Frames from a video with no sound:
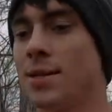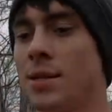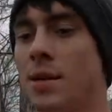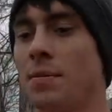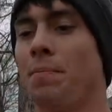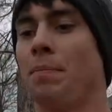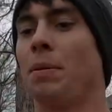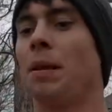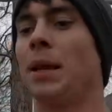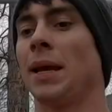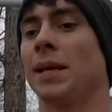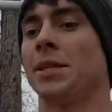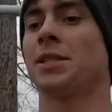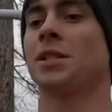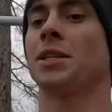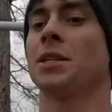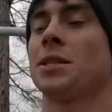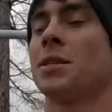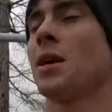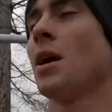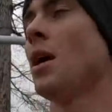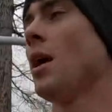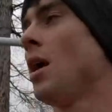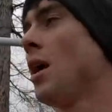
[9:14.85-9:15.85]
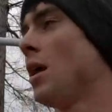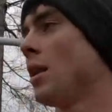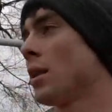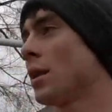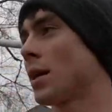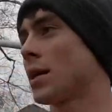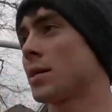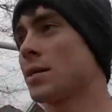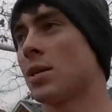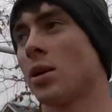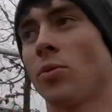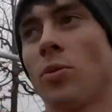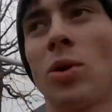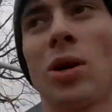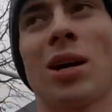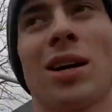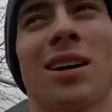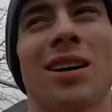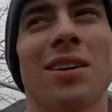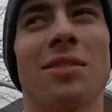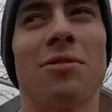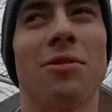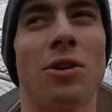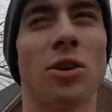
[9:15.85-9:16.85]
to planches. Like I said, we're
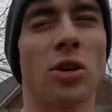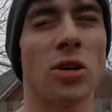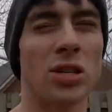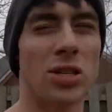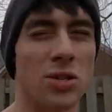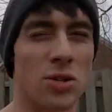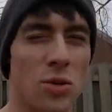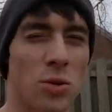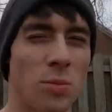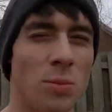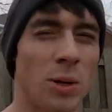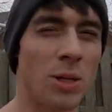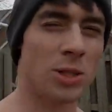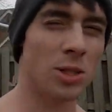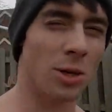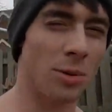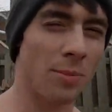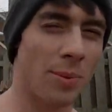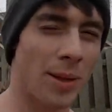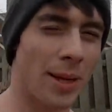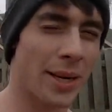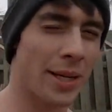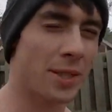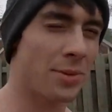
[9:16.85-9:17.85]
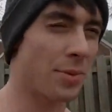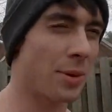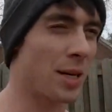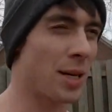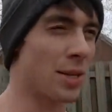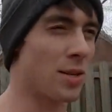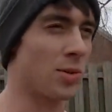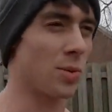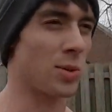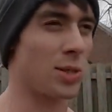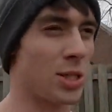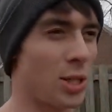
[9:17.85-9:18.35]
not gonna focus too much on planche because we